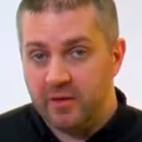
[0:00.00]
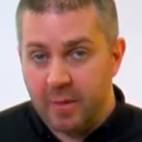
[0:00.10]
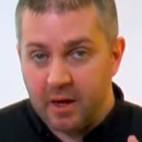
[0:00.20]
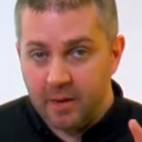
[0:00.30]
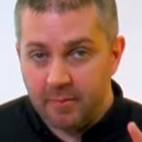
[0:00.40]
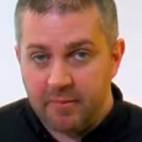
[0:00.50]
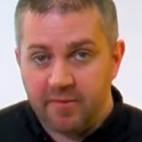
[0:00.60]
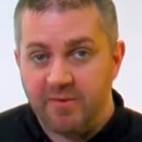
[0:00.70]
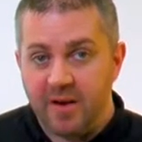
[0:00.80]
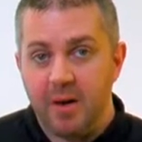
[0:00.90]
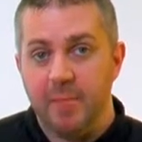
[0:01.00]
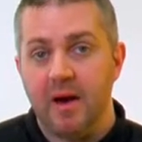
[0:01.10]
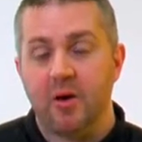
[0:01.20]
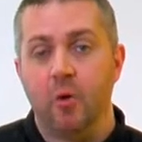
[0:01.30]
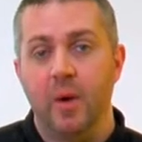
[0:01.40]
to become far
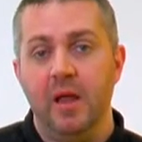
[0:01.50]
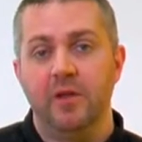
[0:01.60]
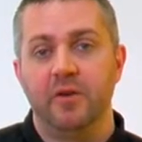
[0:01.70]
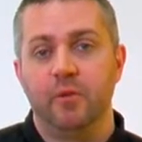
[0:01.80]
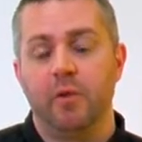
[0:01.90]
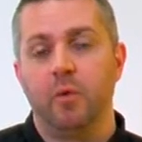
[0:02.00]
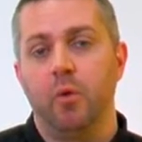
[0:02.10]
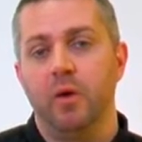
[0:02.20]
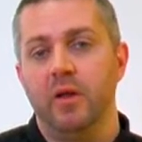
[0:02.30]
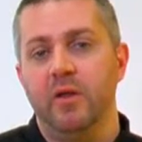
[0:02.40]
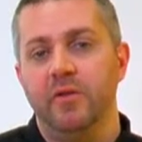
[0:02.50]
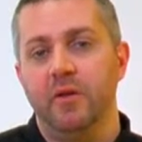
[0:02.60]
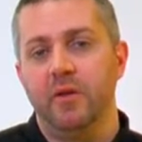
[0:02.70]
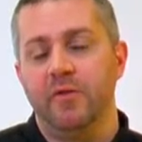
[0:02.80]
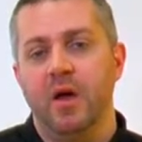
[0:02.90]
better acquainted with what it is
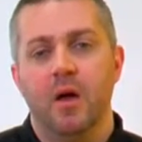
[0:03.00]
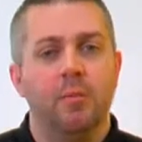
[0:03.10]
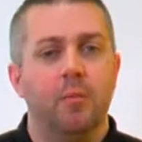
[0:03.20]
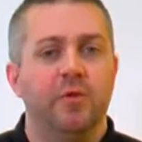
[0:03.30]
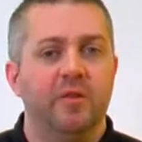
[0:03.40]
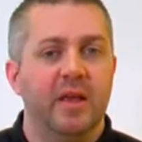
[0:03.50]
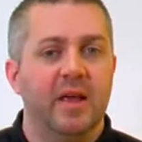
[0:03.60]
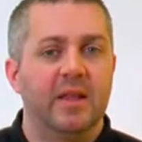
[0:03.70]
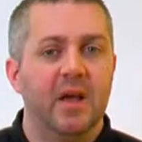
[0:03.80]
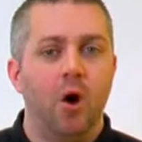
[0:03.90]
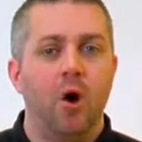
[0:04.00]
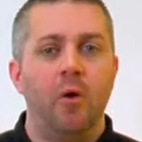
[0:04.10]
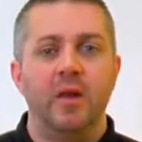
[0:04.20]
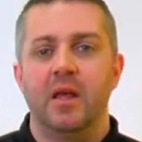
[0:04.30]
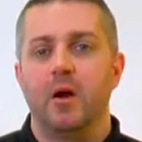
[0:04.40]
that you've most likely
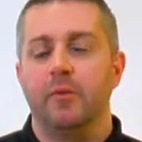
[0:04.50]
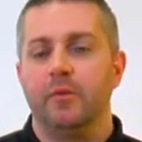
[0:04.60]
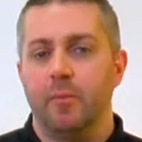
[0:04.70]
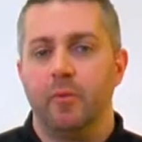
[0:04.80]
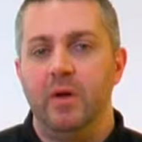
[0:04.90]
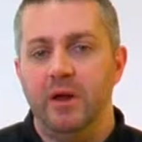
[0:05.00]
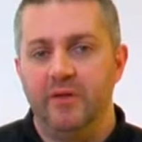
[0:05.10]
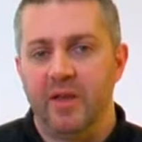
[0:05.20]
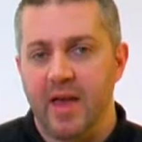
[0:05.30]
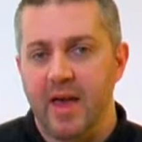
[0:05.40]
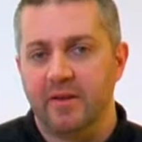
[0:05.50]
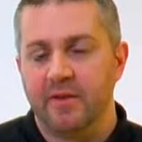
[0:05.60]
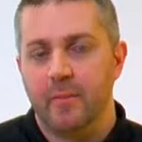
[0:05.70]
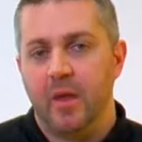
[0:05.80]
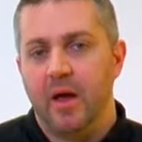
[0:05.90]
already come to
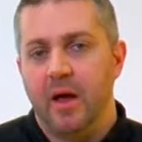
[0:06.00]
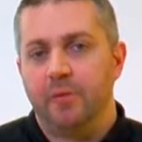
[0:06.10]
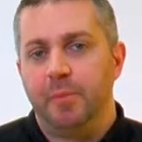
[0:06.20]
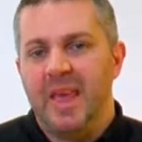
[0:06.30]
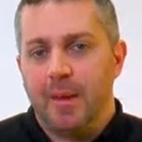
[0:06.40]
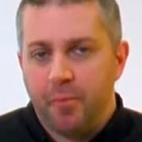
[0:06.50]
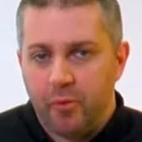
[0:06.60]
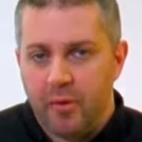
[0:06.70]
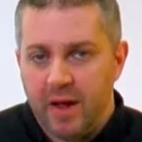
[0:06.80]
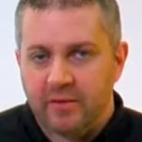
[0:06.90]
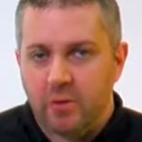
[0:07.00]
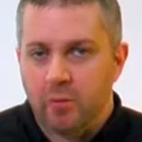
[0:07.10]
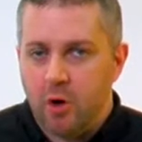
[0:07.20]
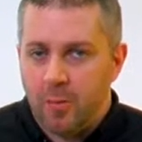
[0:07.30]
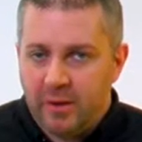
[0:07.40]
appreciate as being practical
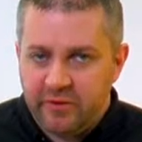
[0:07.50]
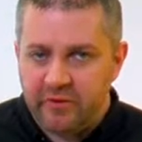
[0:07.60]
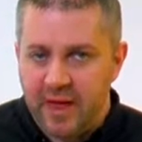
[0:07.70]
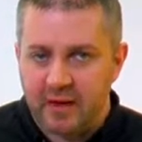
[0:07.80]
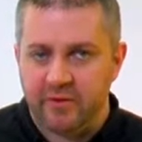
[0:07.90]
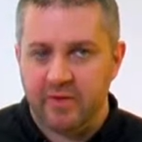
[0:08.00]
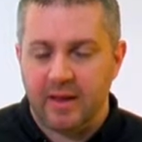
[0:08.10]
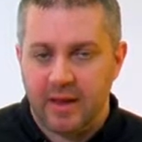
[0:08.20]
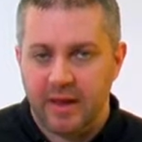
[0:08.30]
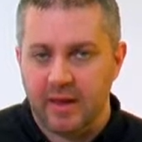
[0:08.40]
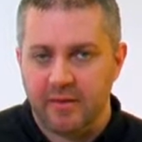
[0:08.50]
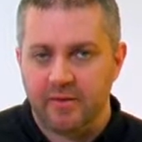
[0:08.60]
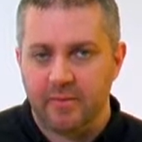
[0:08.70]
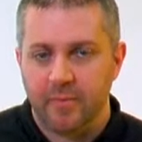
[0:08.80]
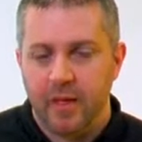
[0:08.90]
common sense in
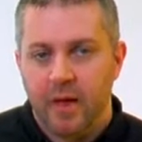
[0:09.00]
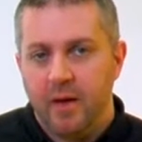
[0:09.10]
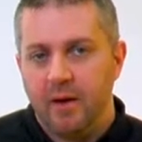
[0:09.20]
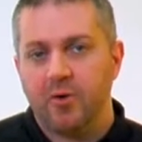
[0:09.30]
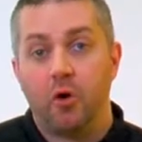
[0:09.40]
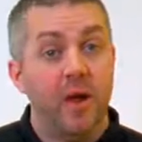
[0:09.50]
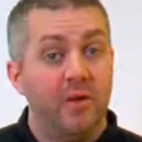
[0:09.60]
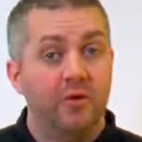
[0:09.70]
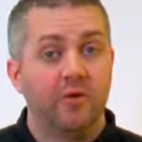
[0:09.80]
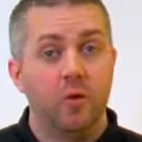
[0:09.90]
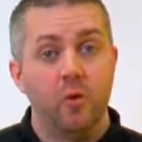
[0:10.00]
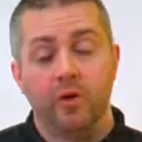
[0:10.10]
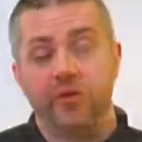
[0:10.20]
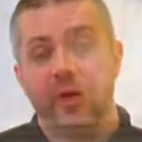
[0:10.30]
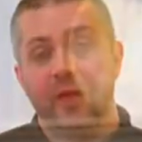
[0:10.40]
life. I've created this
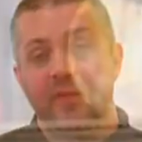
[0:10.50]
course